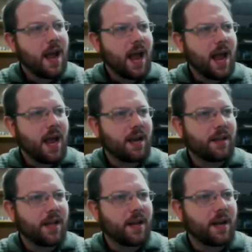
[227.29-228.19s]
And
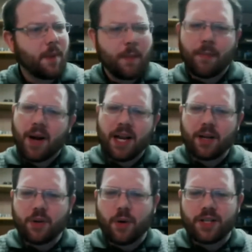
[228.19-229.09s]
then my buddy,
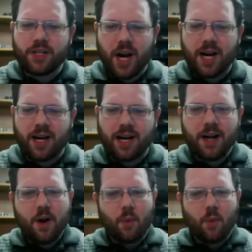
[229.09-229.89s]
who's going to China,